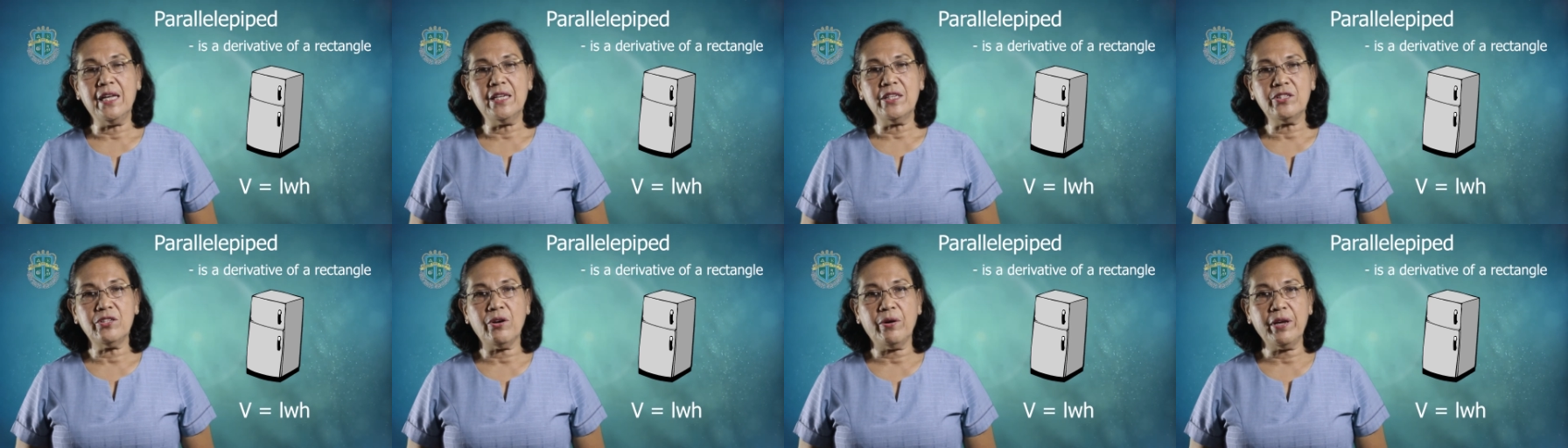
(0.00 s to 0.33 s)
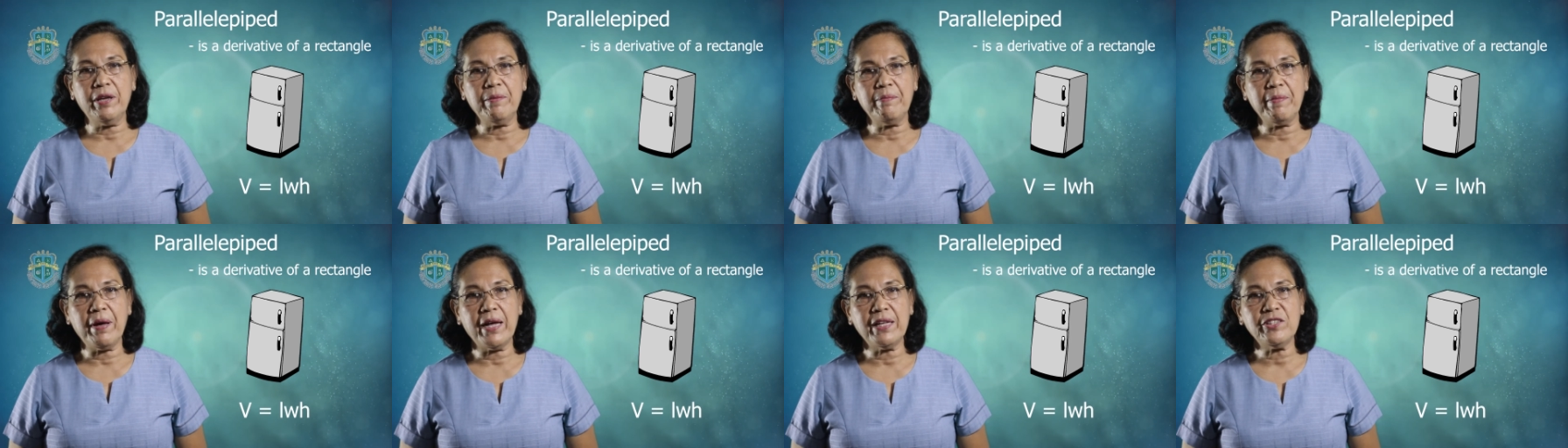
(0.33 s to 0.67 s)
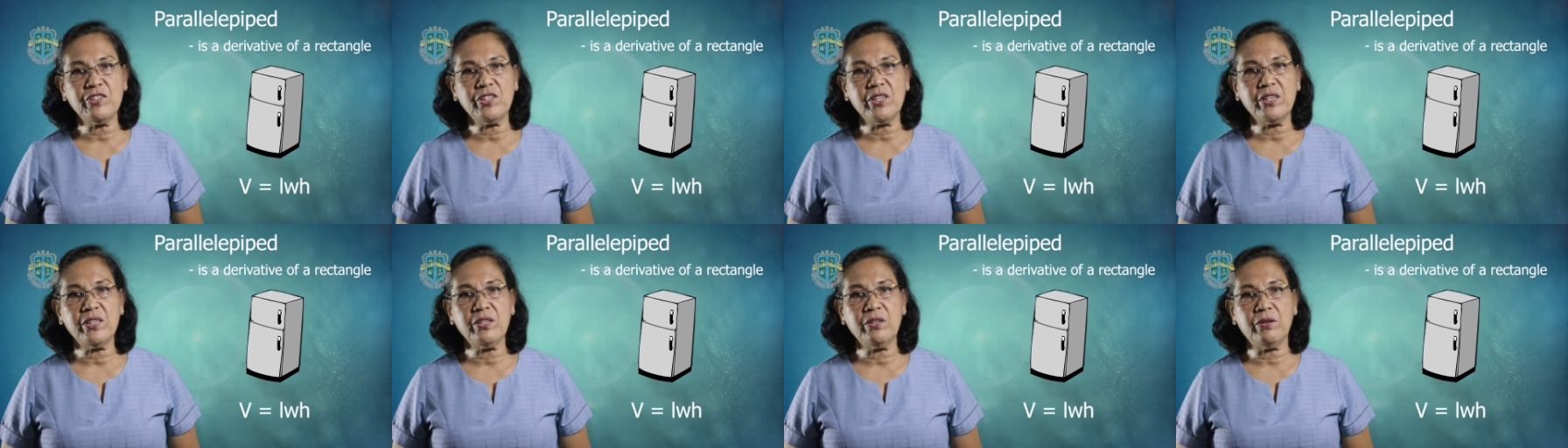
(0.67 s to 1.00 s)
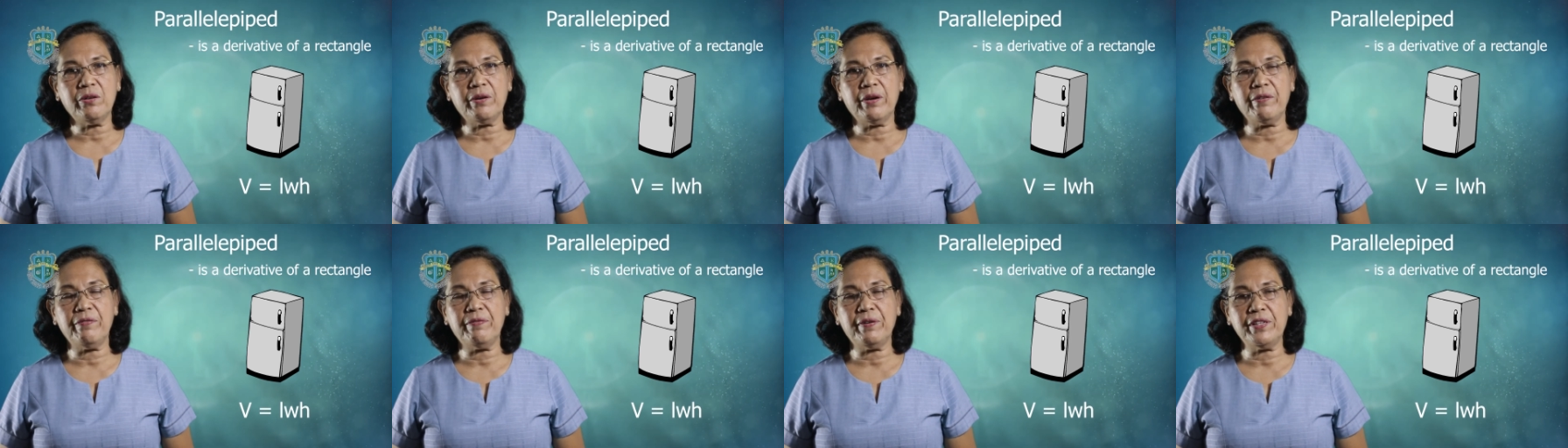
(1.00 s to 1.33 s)
So imagine
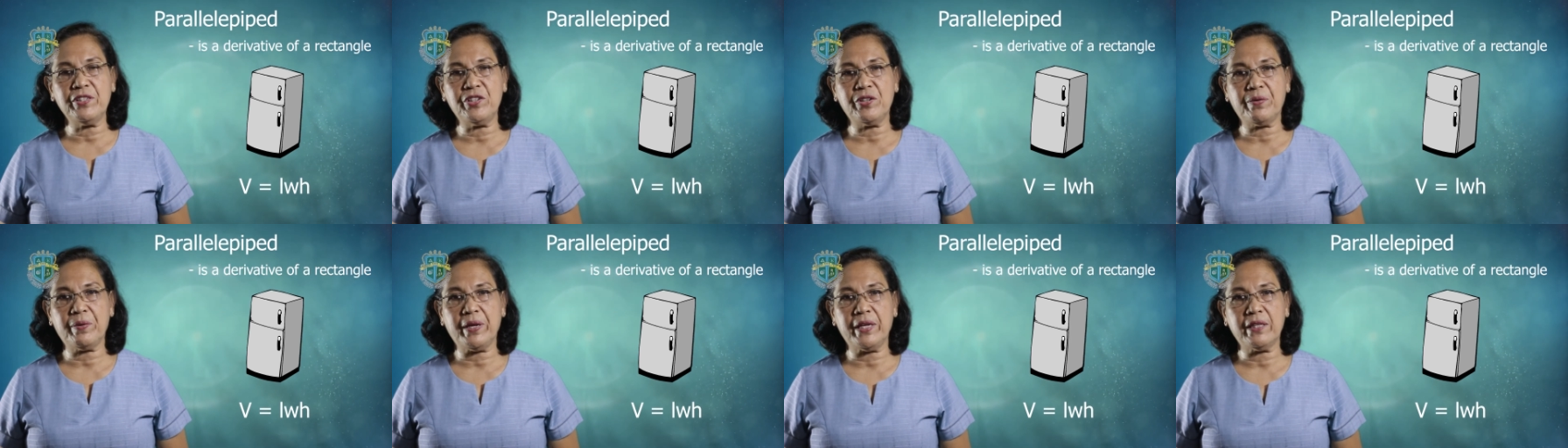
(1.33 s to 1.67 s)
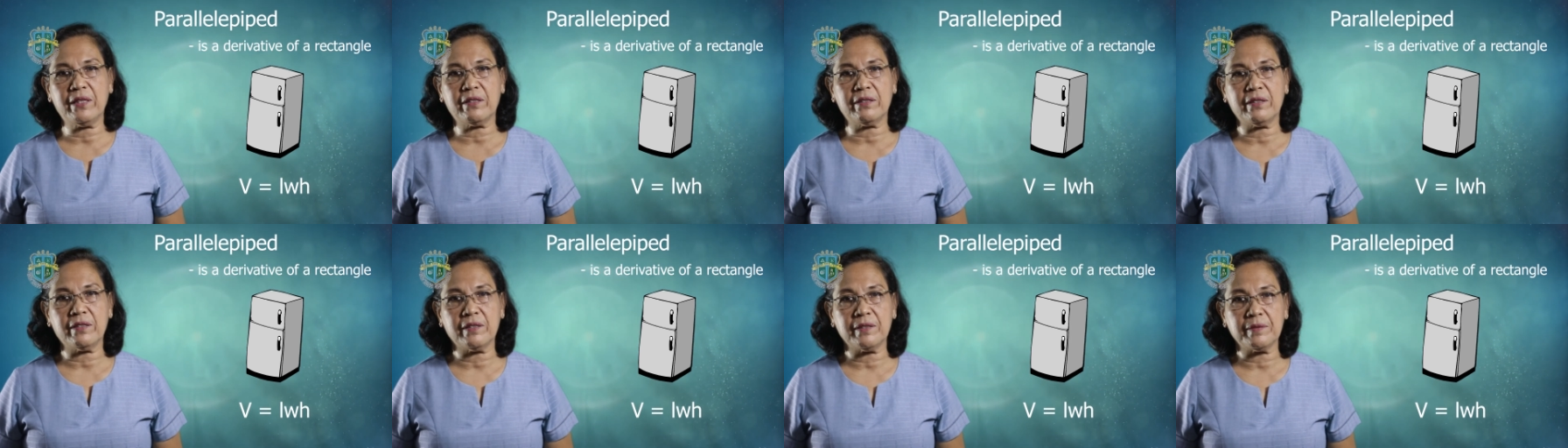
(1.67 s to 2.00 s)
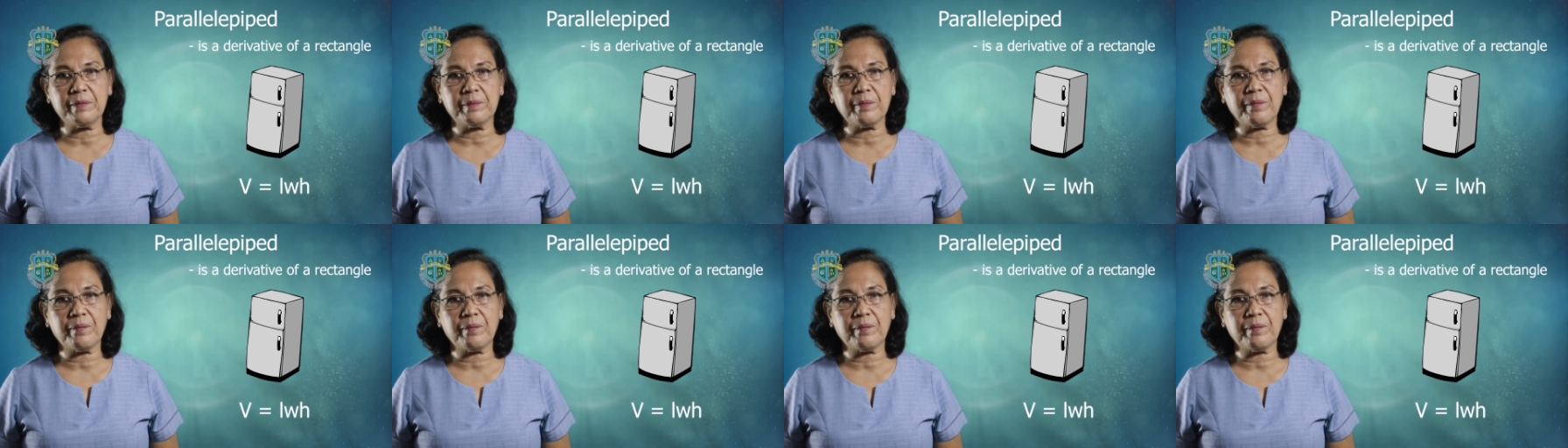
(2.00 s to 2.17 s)
your refrigerator.